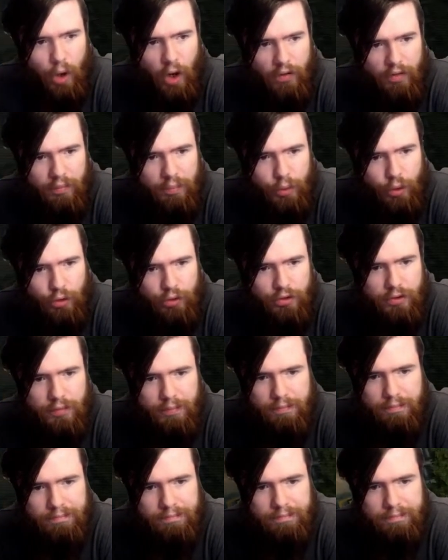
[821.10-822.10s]
off of boots.
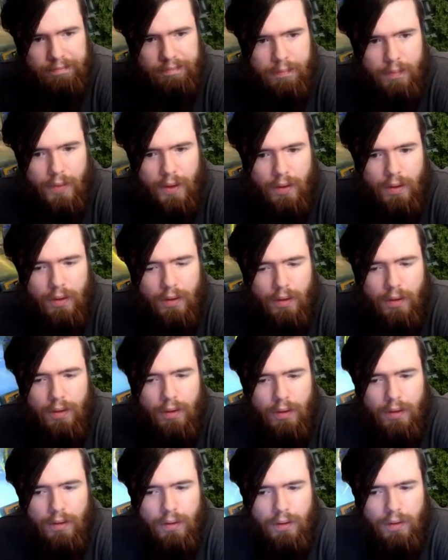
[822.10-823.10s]

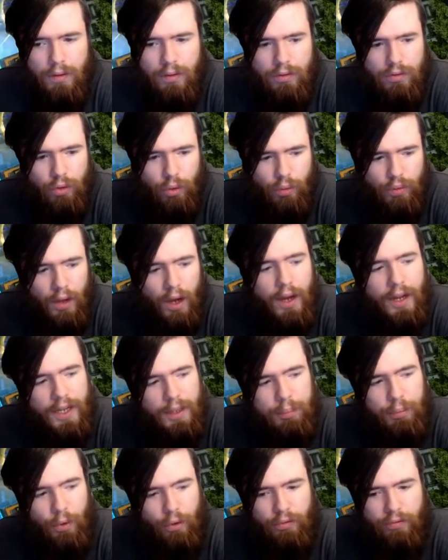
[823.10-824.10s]
So now I
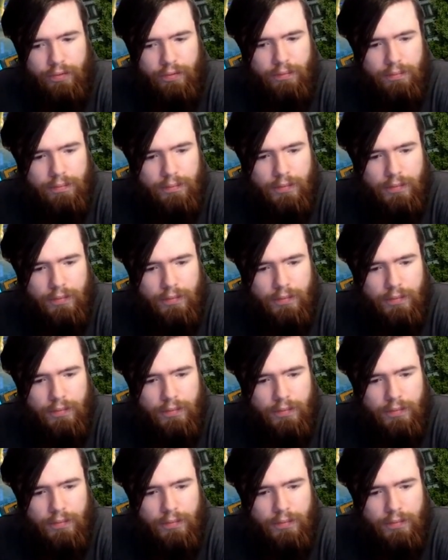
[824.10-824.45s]
get both.